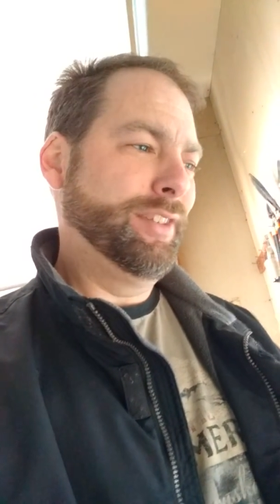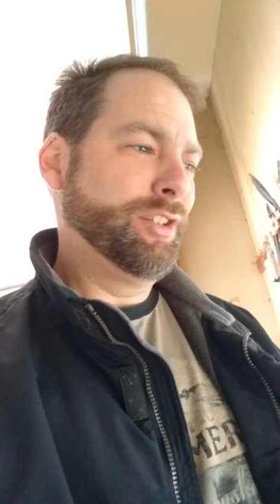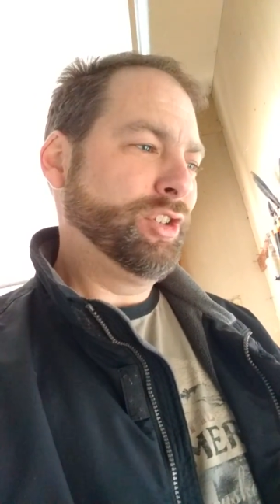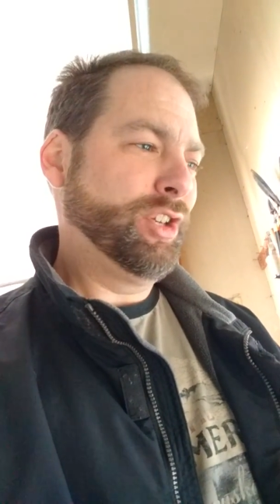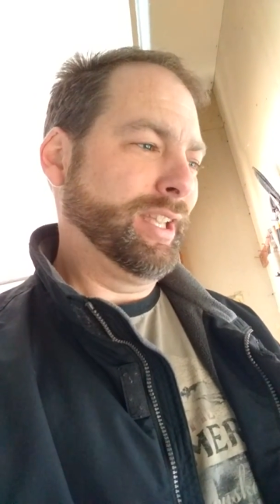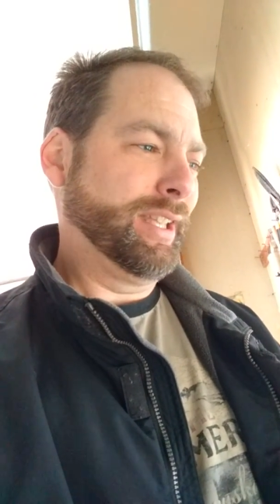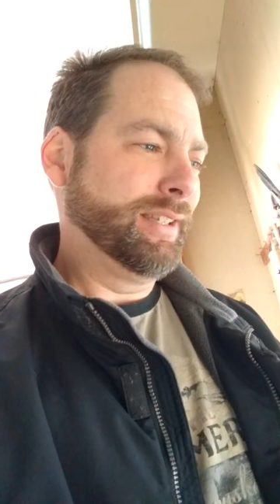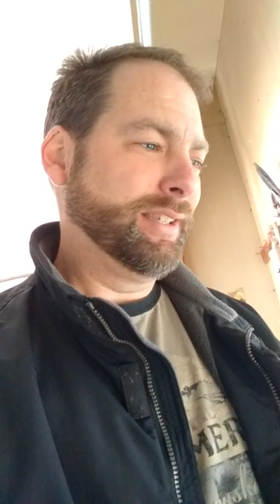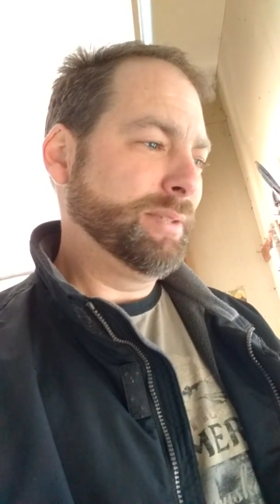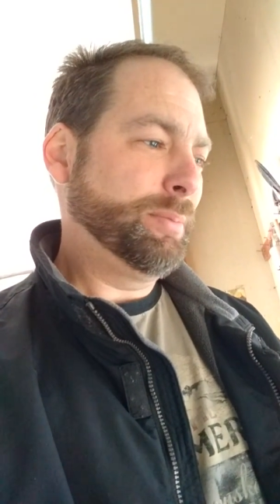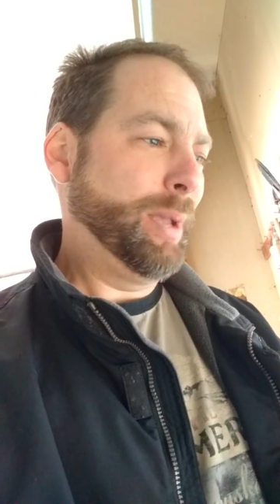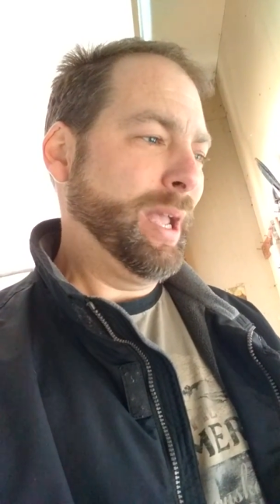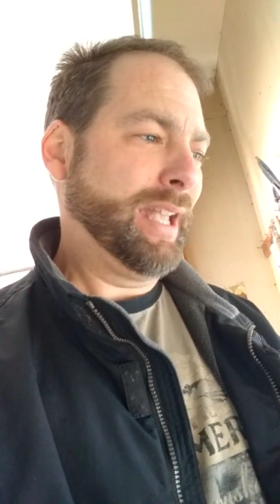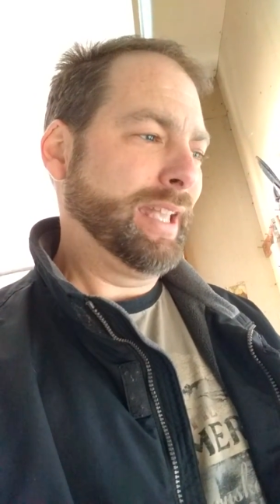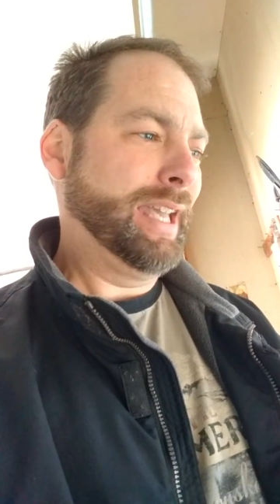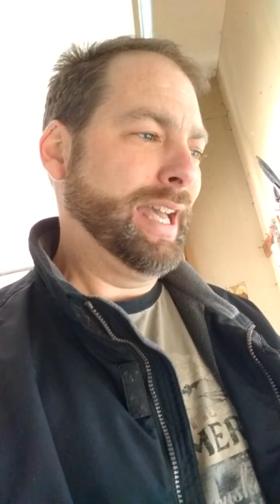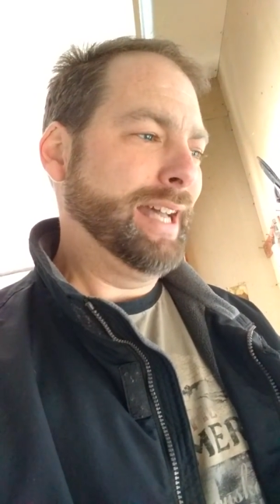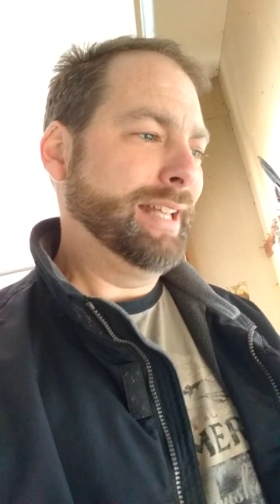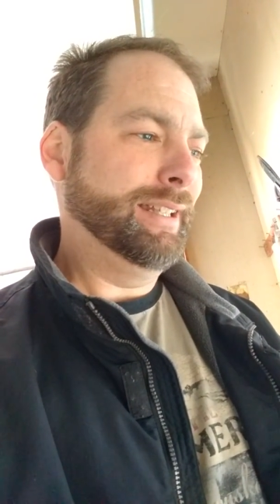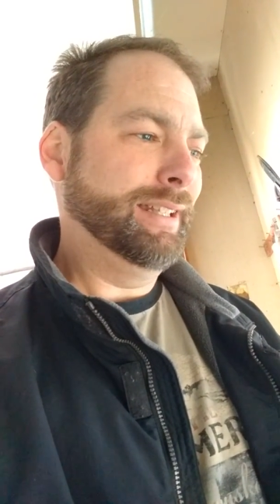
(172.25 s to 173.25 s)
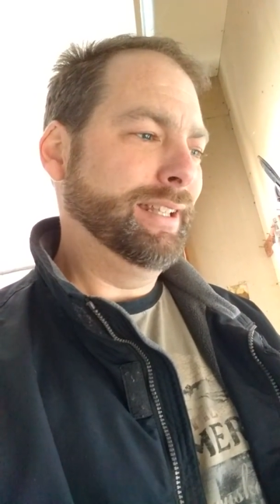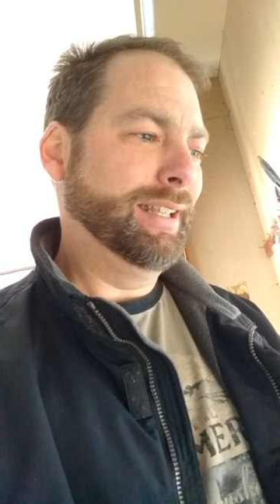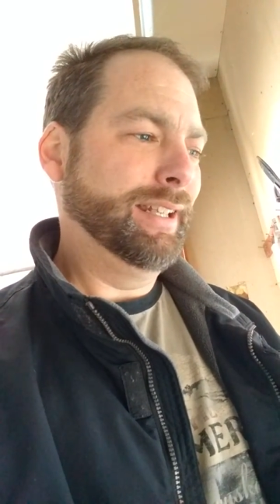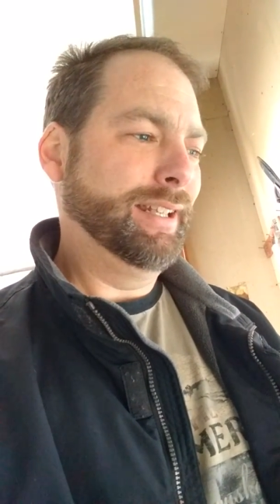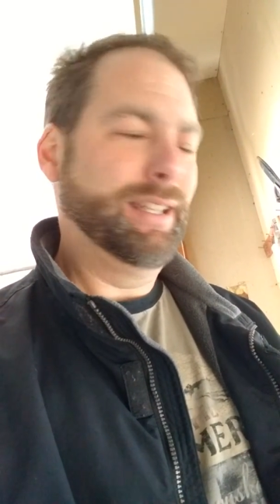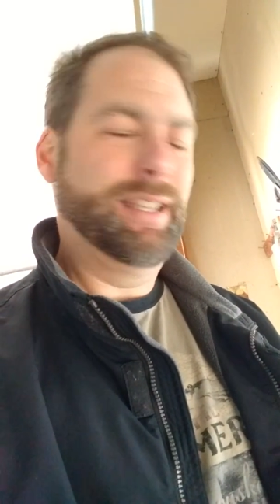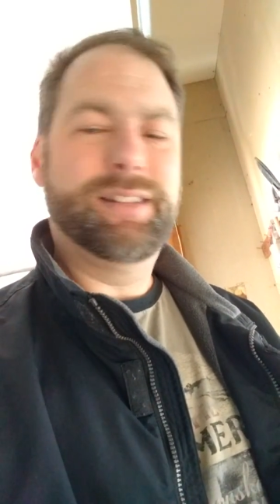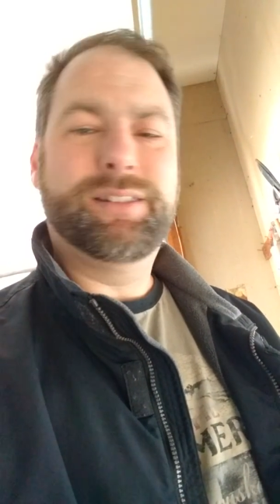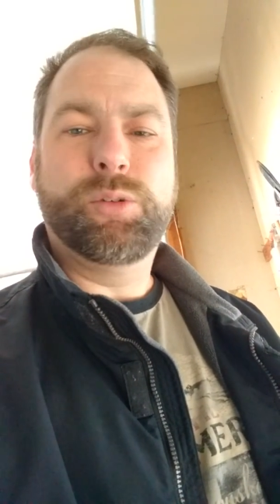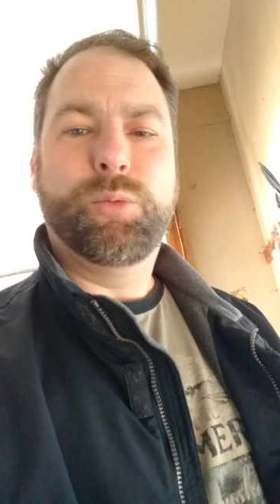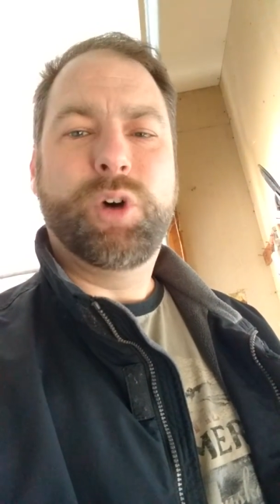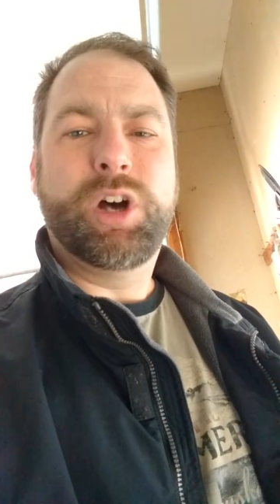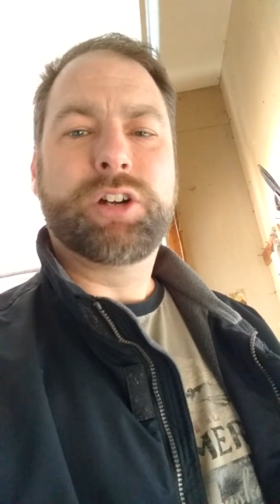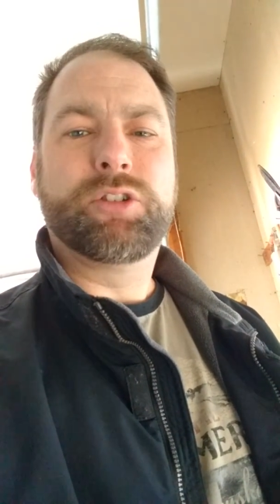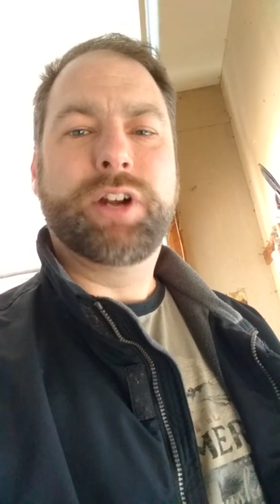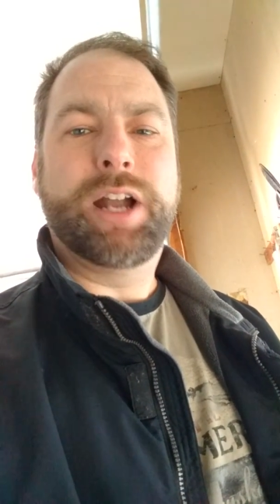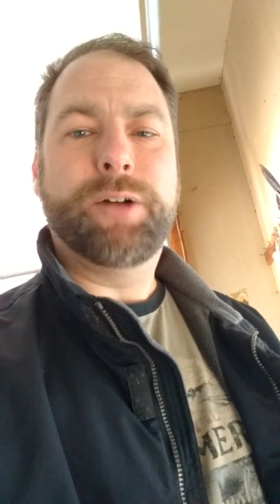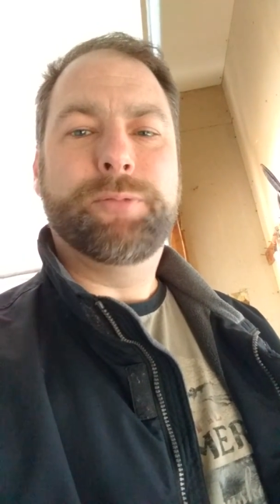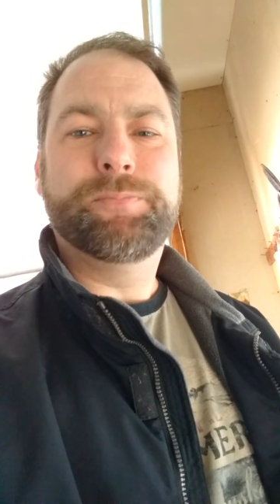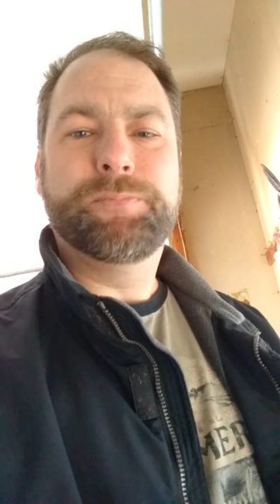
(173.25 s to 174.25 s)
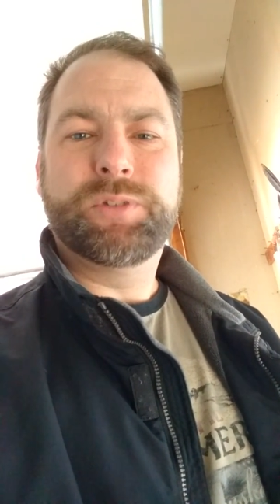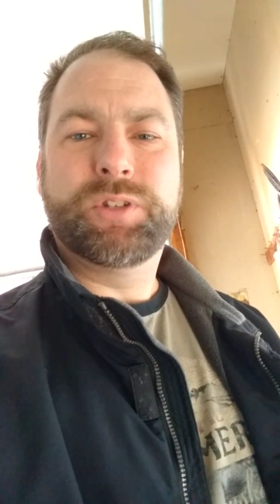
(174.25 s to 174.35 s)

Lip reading: the chickens peck at and get the water out.